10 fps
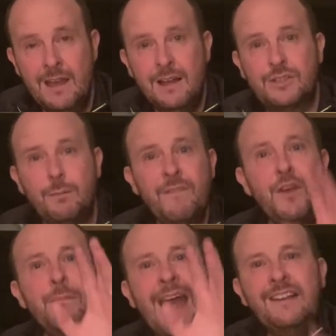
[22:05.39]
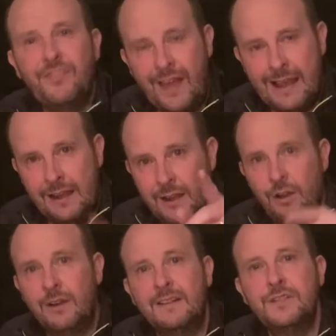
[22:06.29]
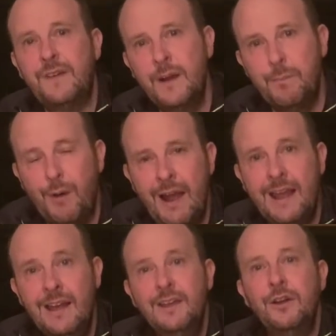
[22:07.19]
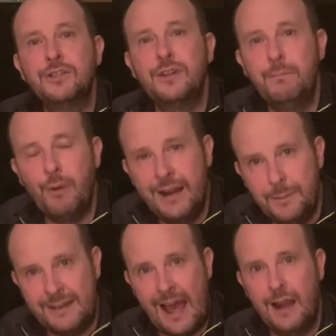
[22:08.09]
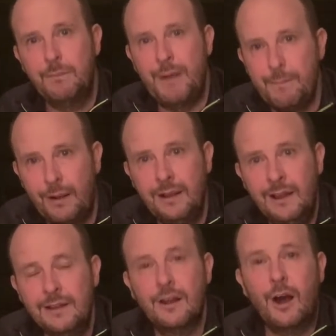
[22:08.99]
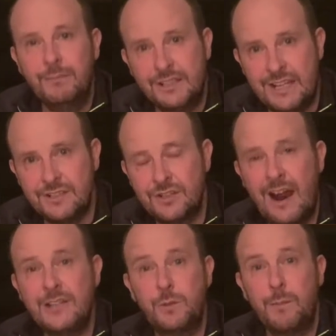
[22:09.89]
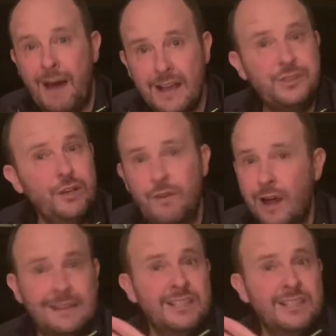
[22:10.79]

Some of you might think, looking at this video, boy, you're somebody to be telling people to come to Jesus Christ for the past you've got.